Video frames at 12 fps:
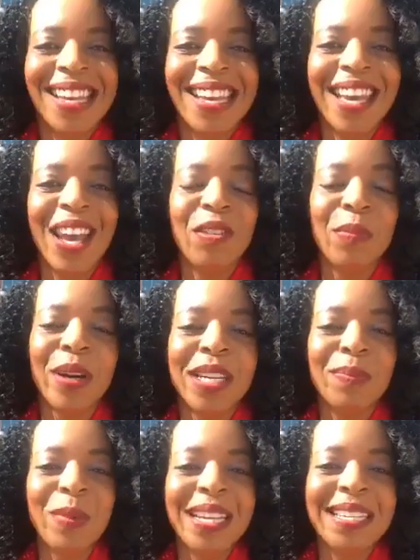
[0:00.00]
Hey everybody, it's
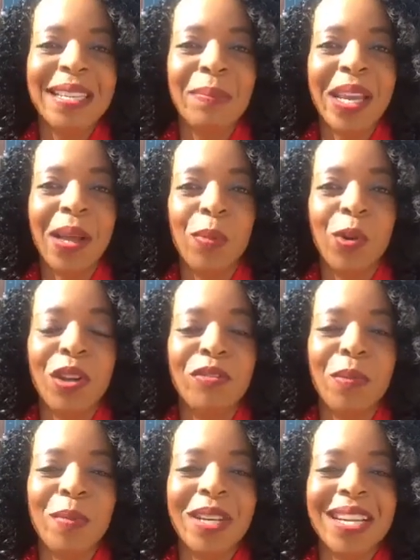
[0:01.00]
Modesta Muguni from
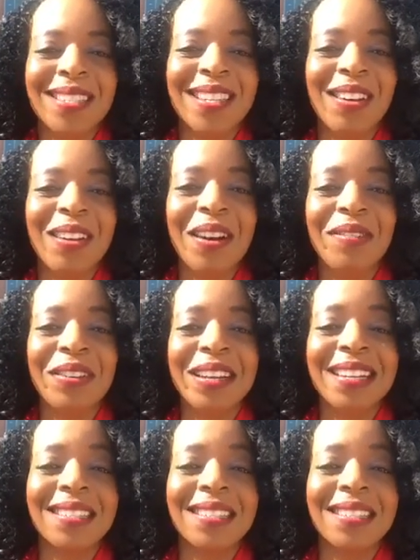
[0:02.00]
Modesta.Africa.